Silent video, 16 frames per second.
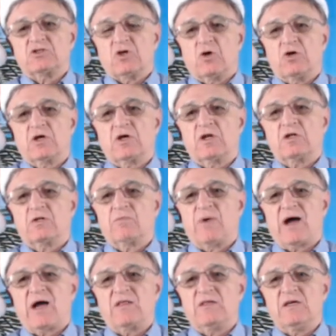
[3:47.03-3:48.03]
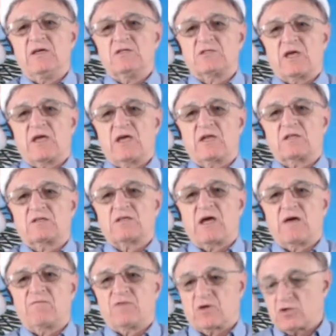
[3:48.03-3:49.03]
So you got to buy these ahead of
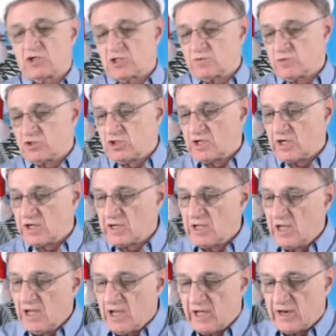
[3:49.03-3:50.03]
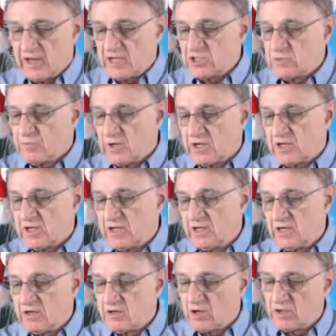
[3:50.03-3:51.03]
time for Christmas. You got an ice bucket
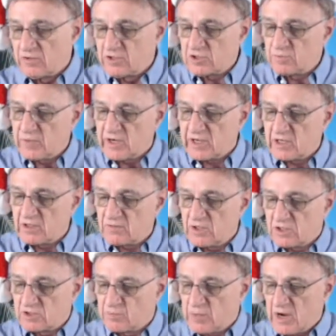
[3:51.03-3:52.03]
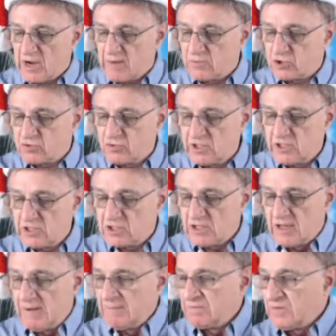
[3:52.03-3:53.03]
here. On this bucket, there's palm trees,
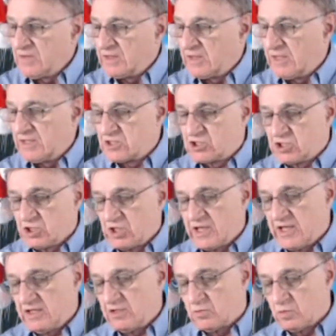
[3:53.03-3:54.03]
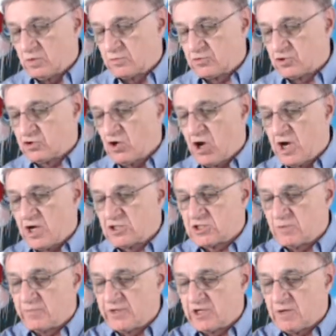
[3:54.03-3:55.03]
insulated with tongs
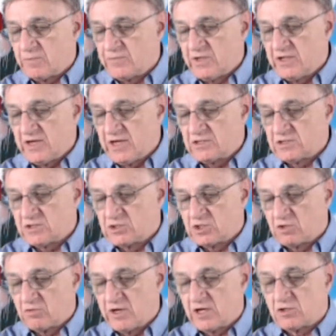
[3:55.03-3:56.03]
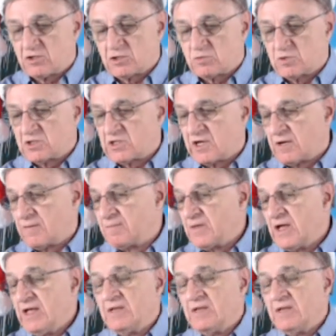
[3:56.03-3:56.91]
to pick up the ice. It's a great Christmas item.